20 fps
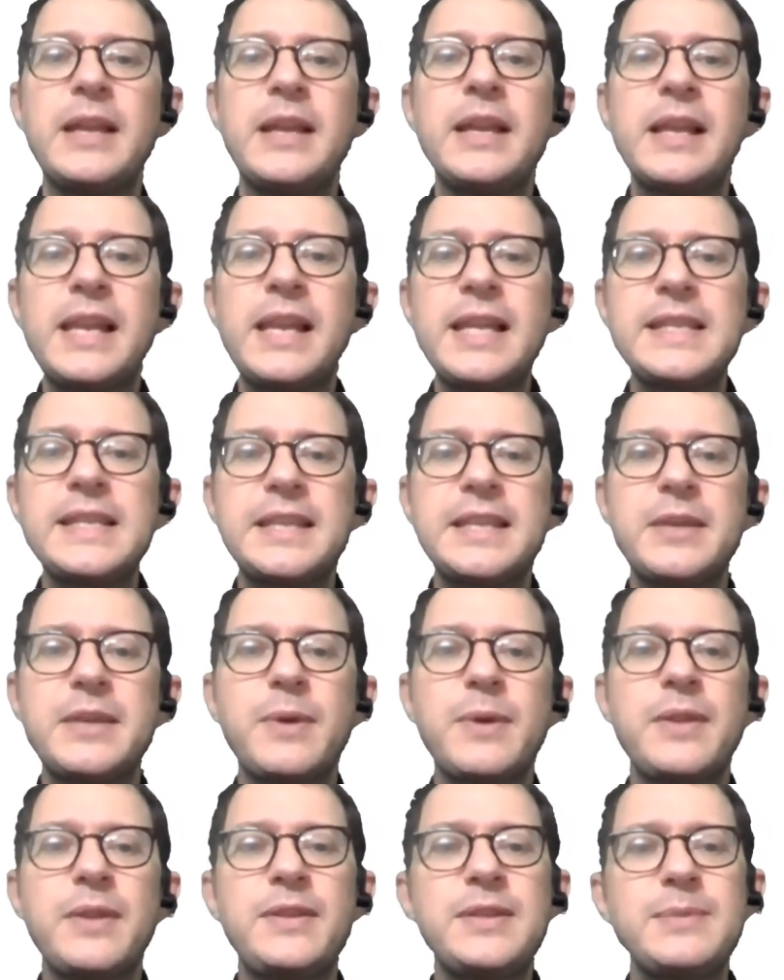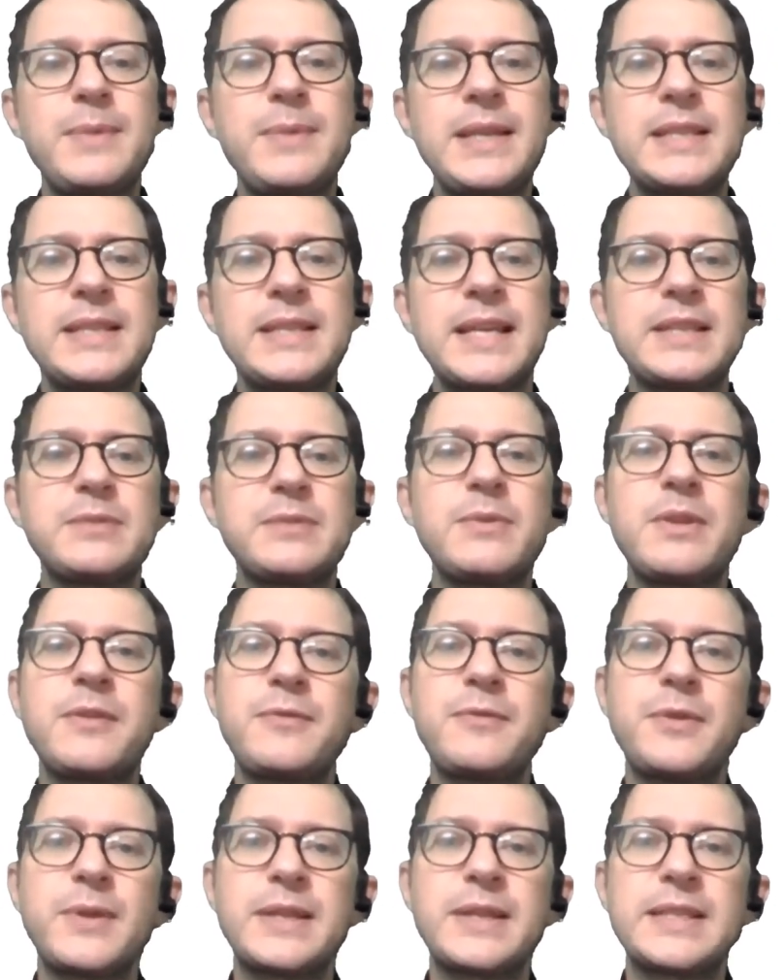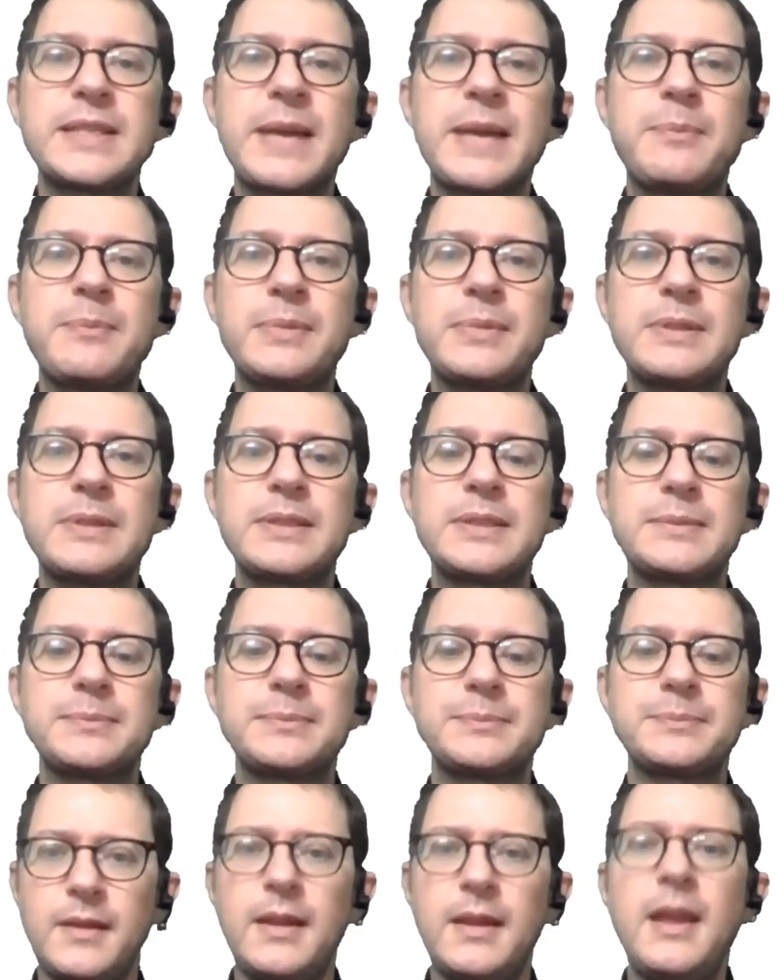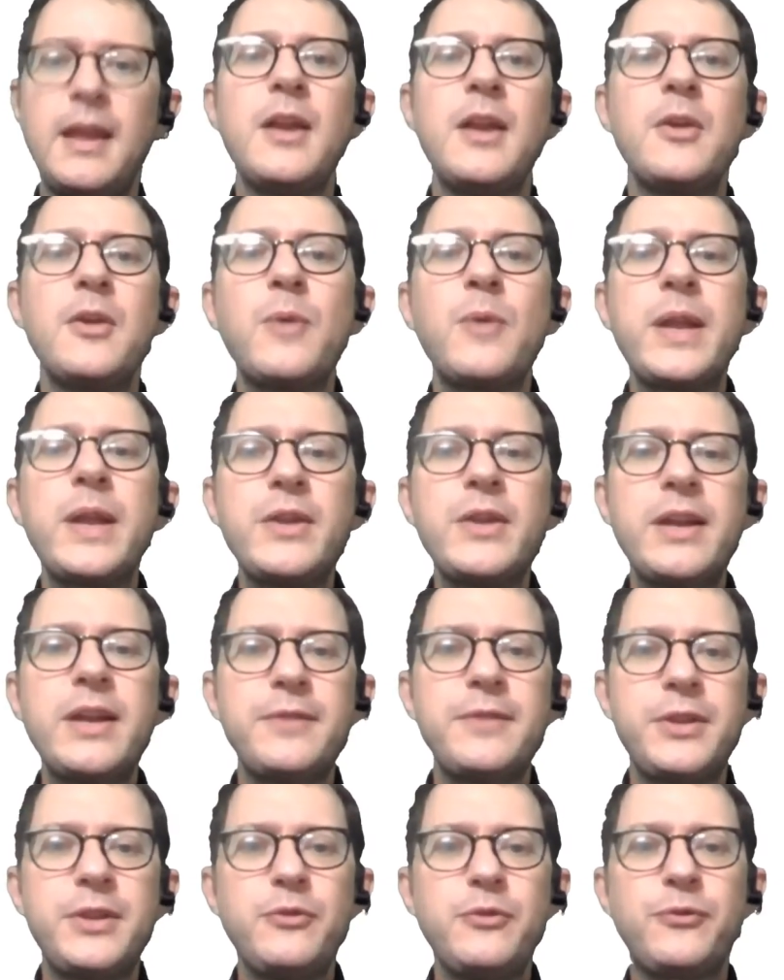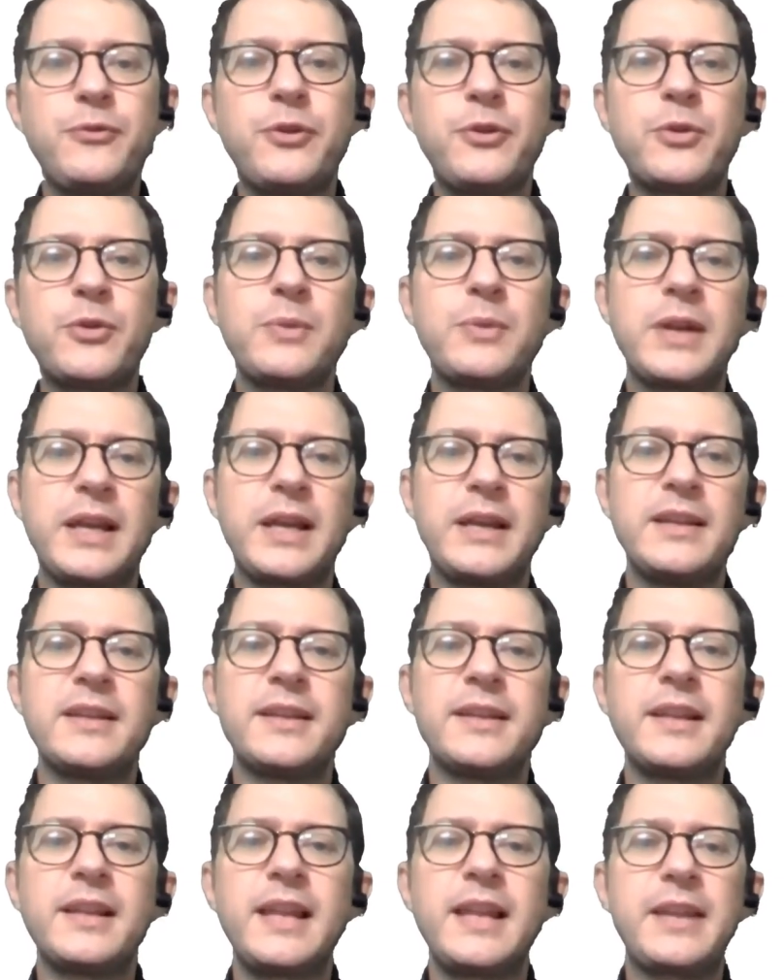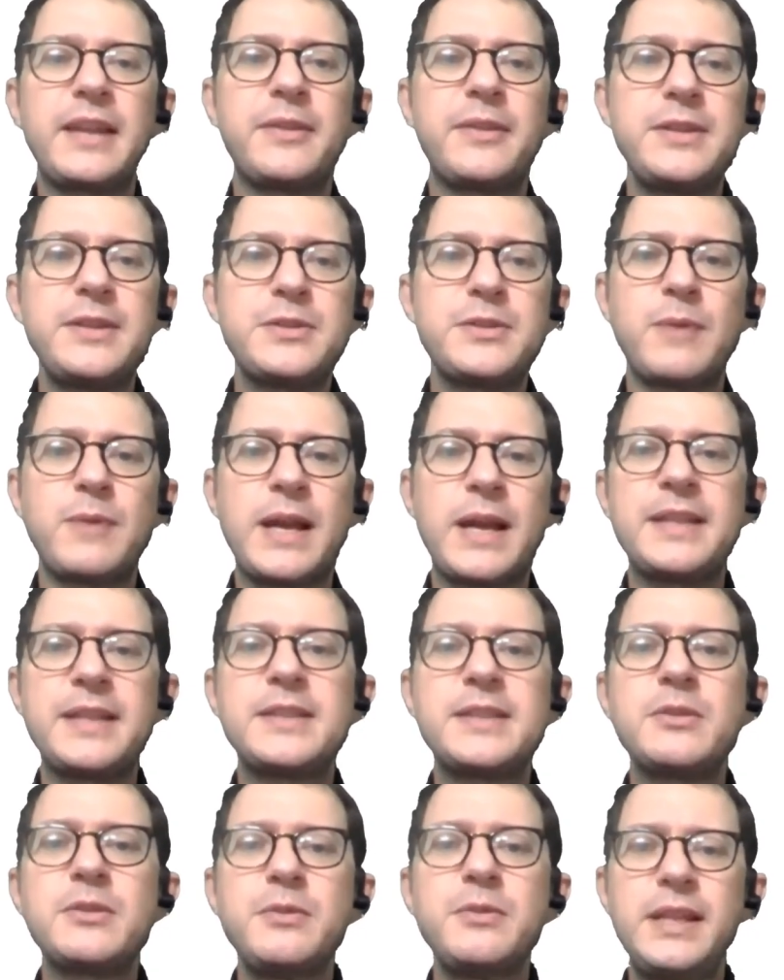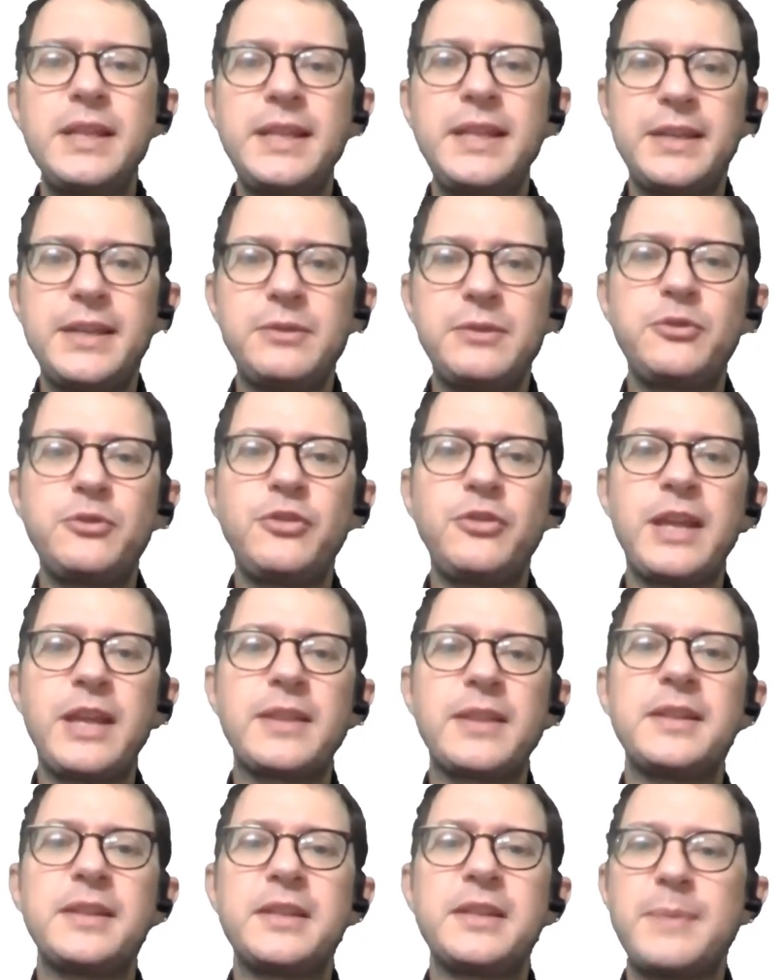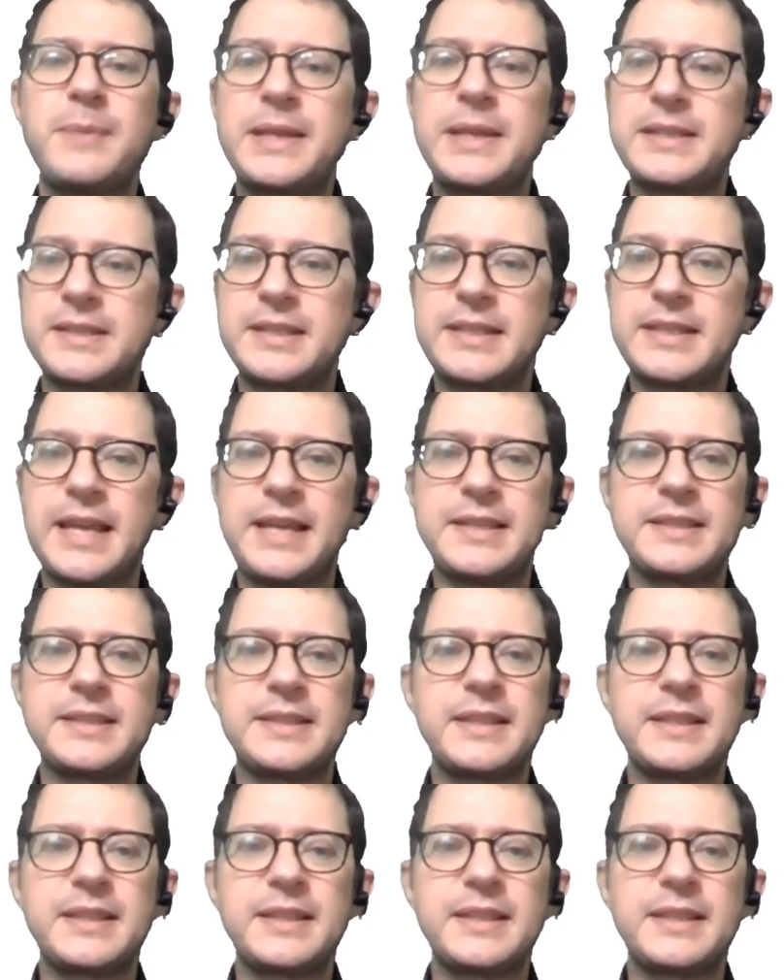Let's see why this makes sense with a few examples. When you have a new formula like this one, it's a good idea to check that it makes sense.